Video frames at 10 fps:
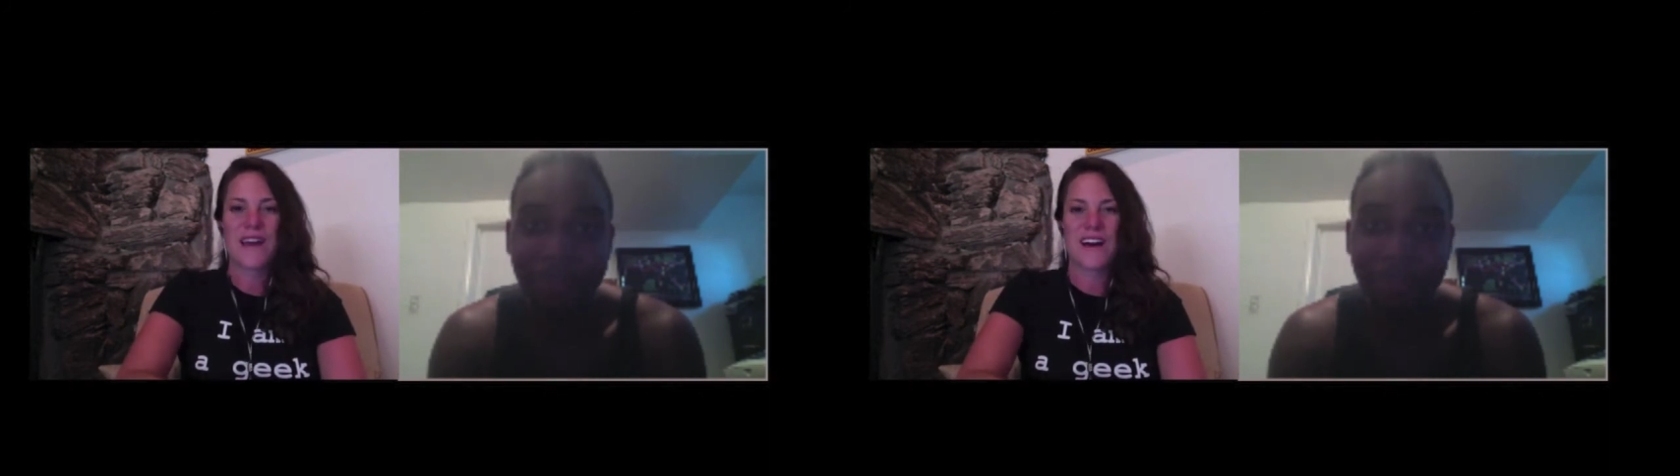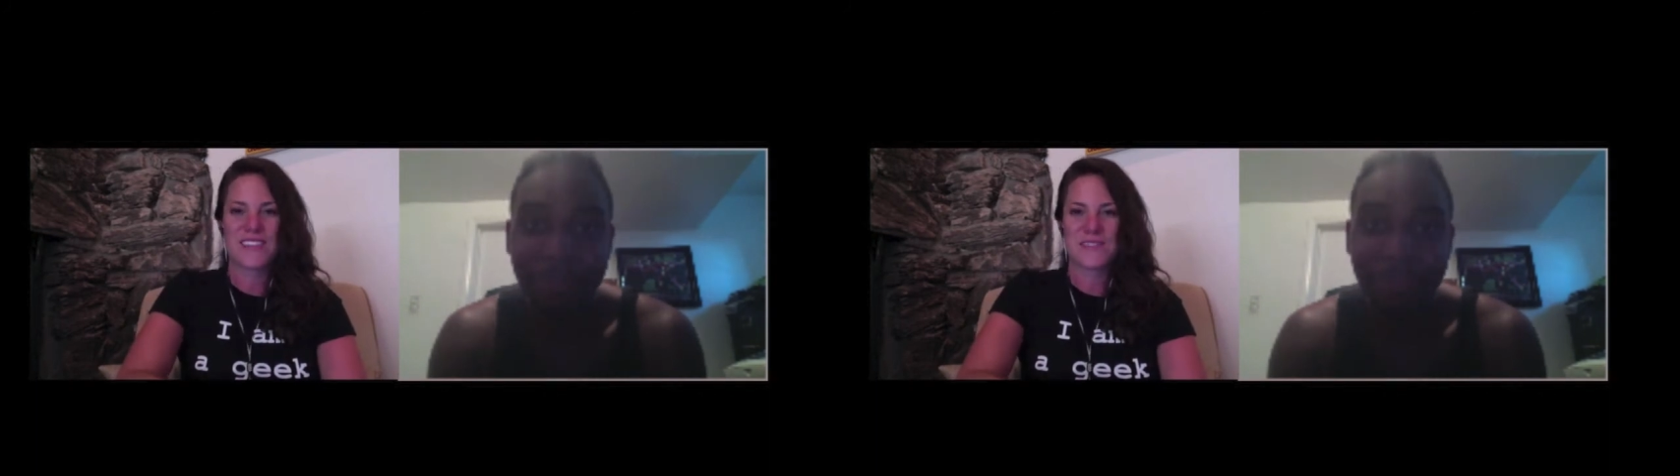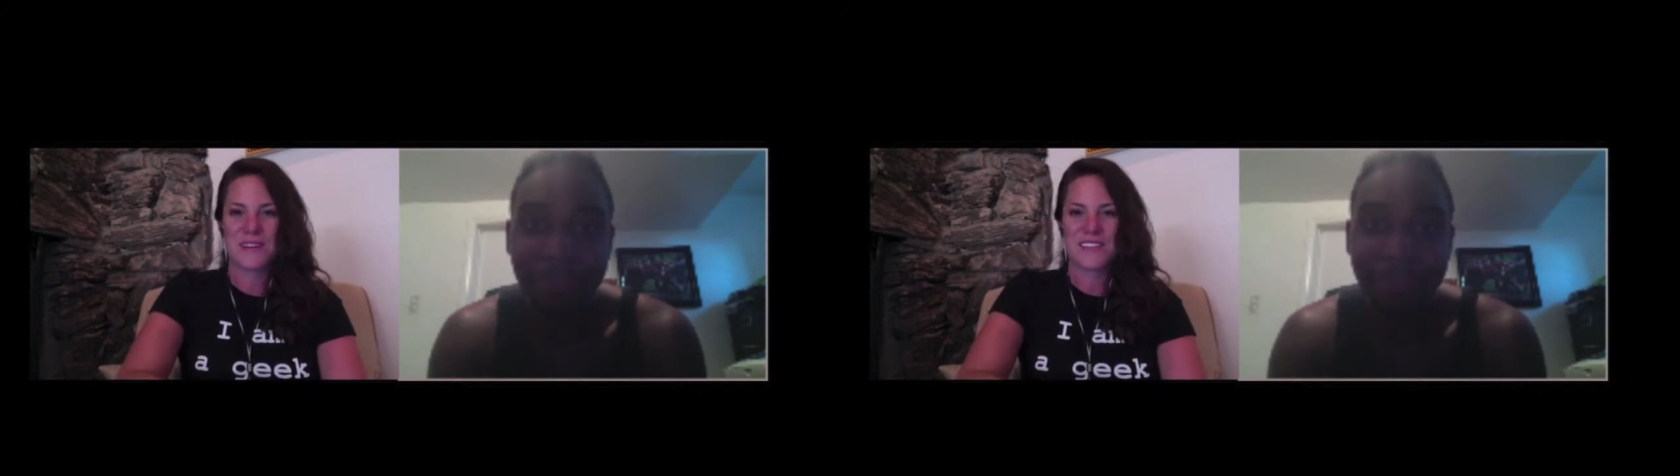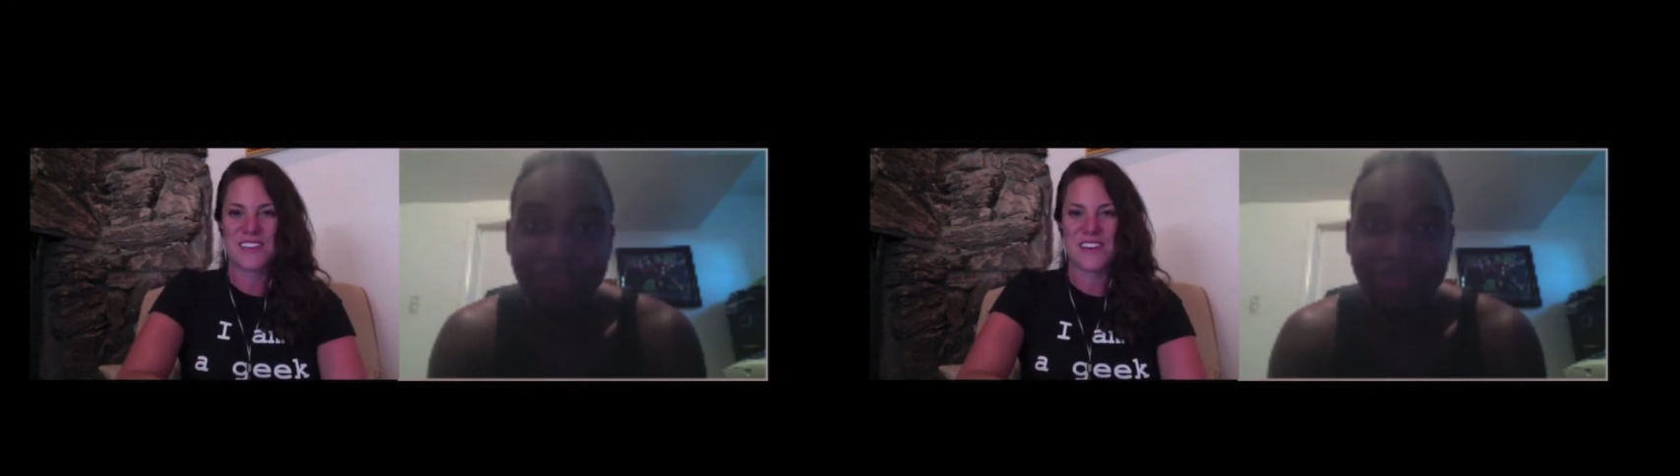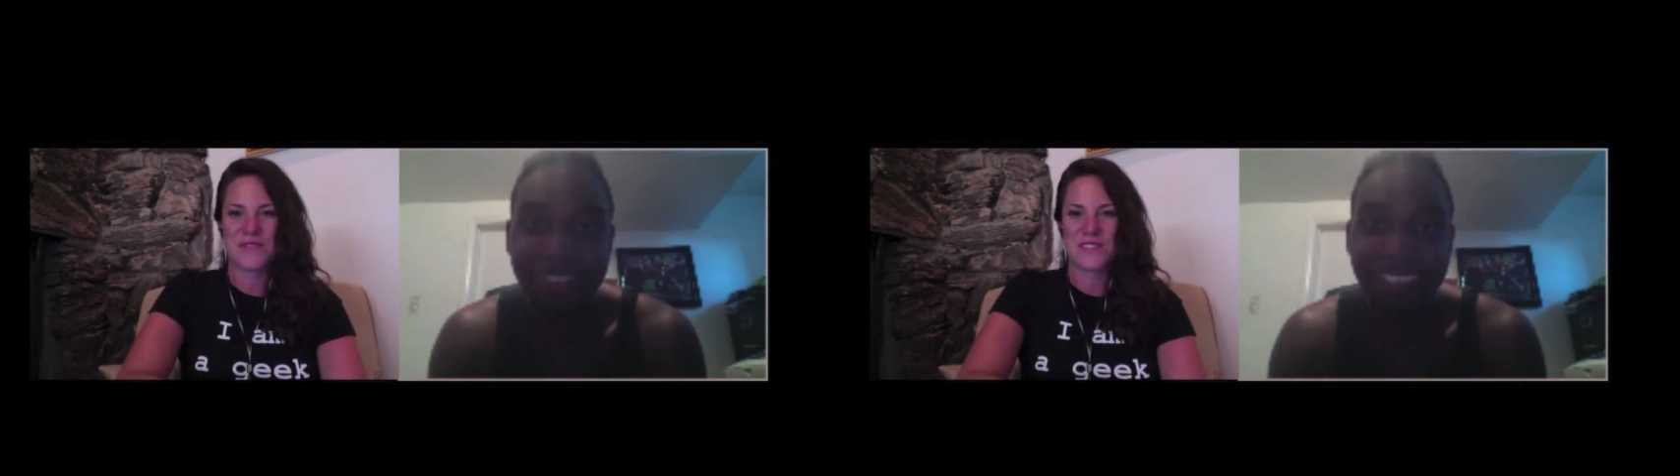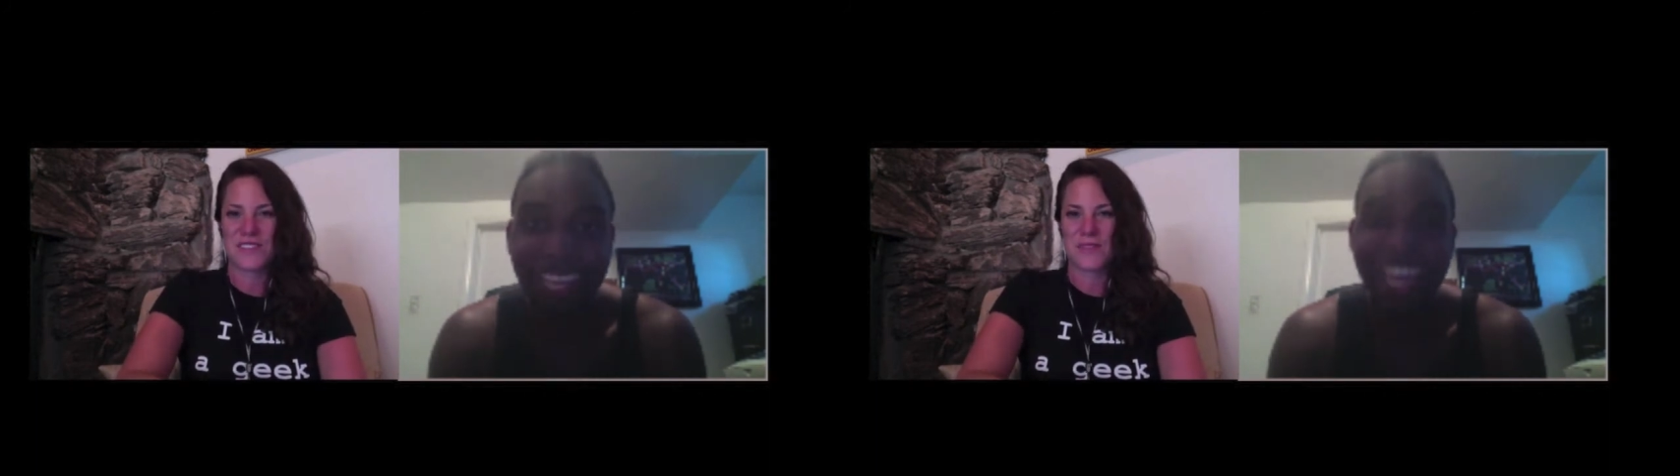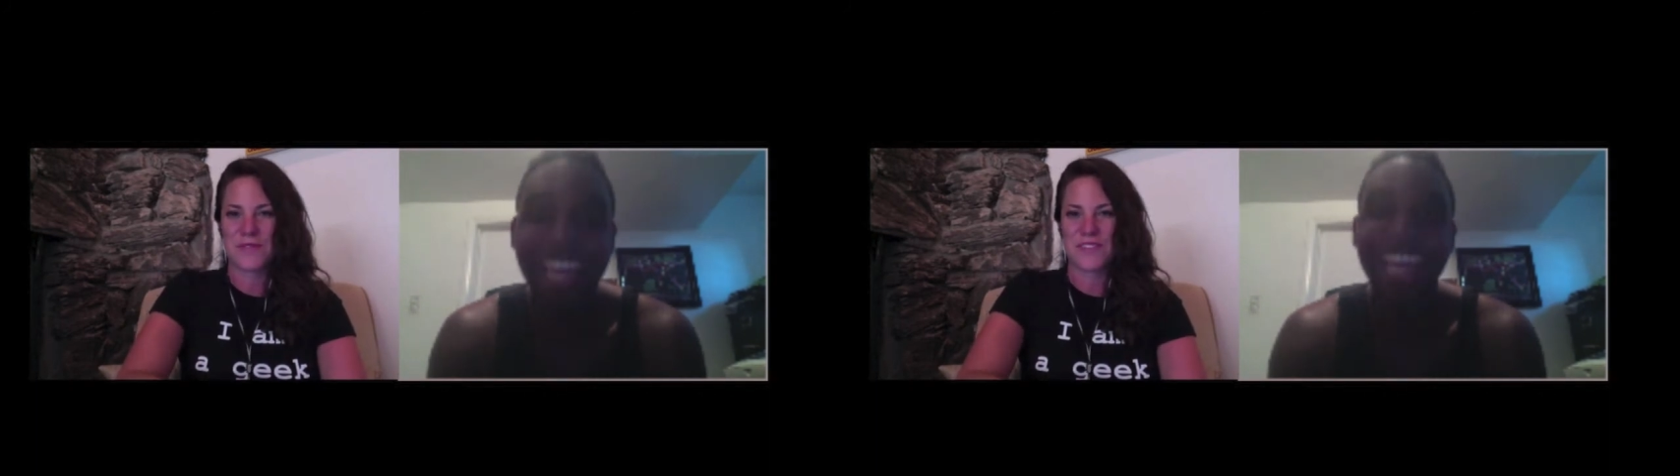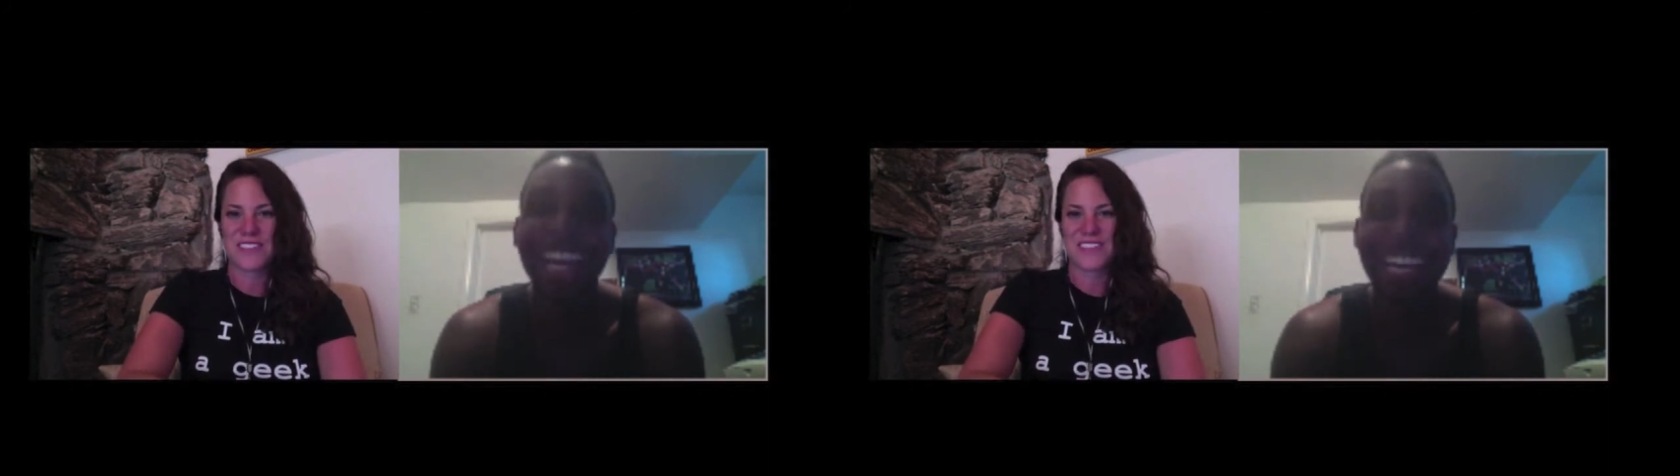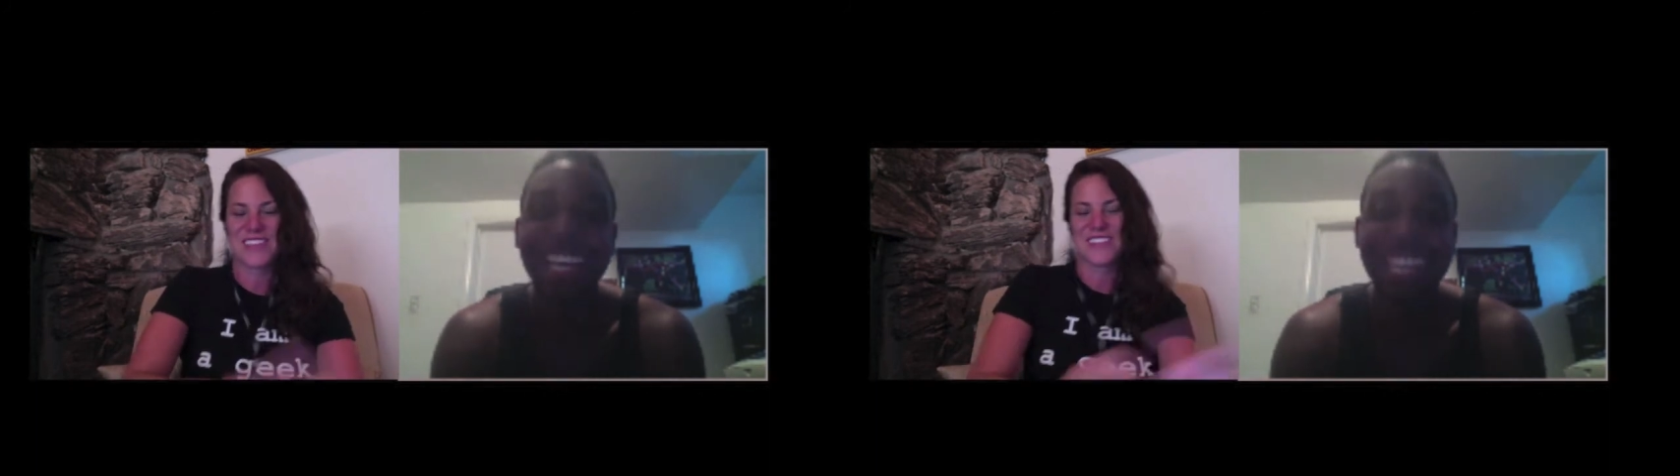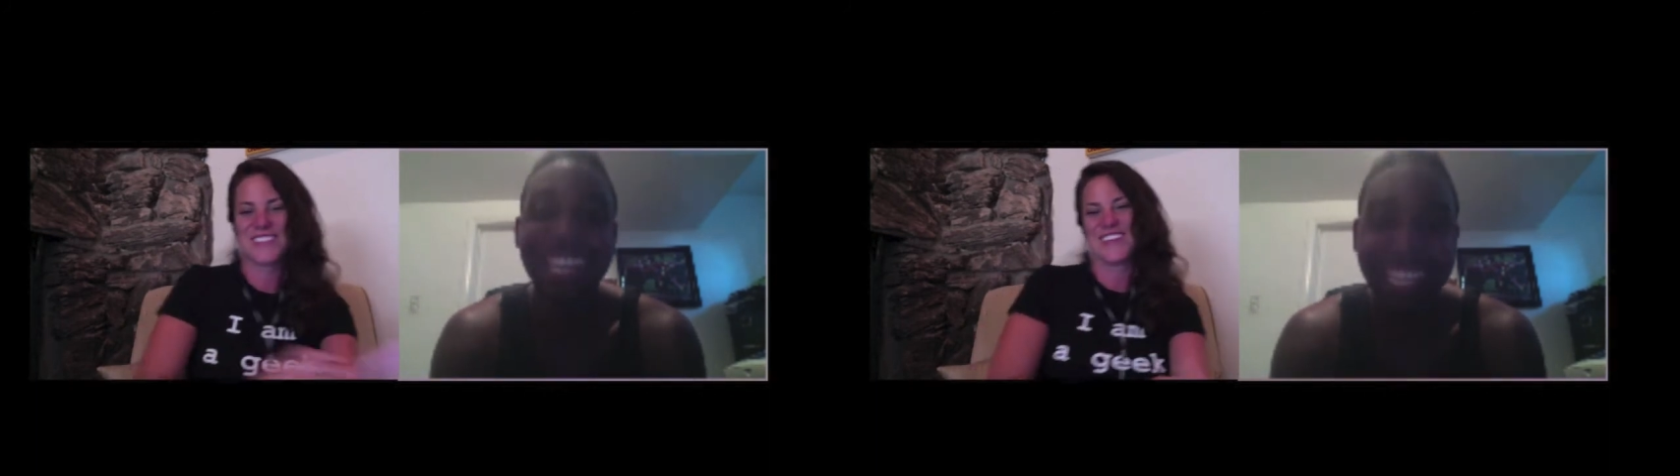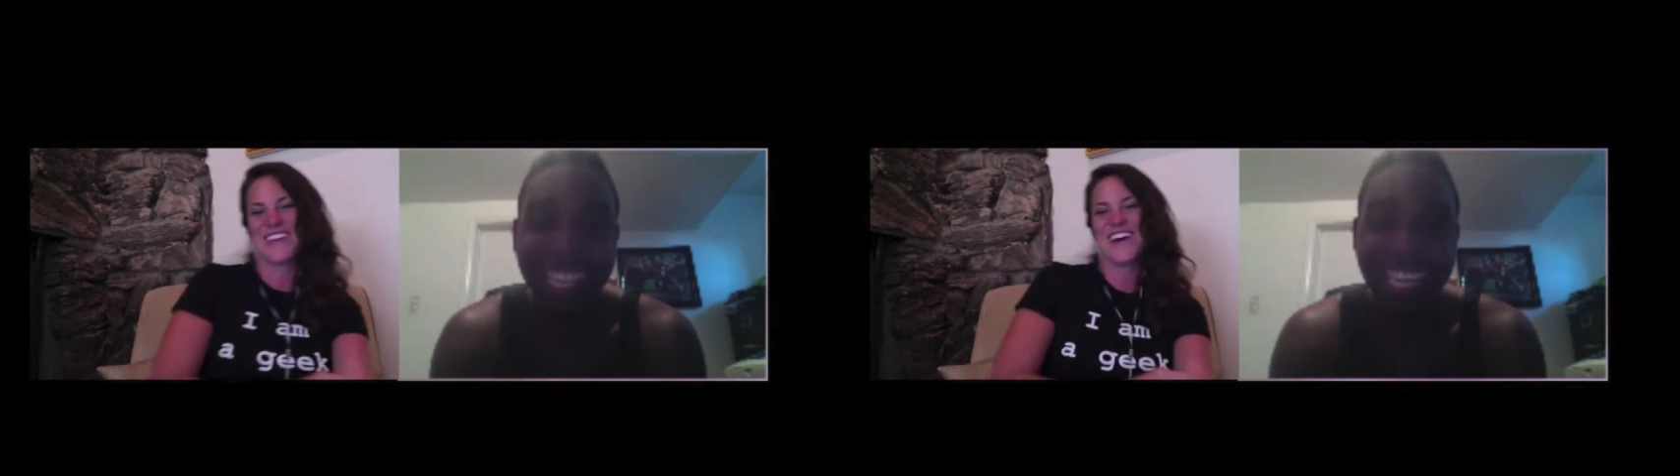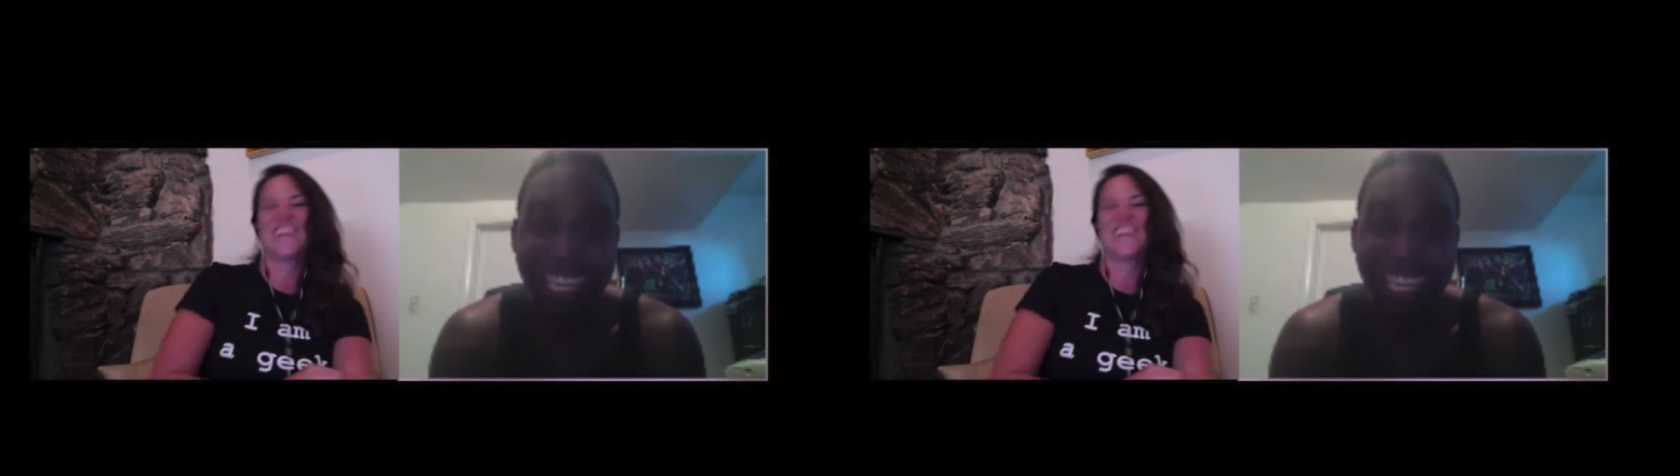roll my eyes at myself for some of these things,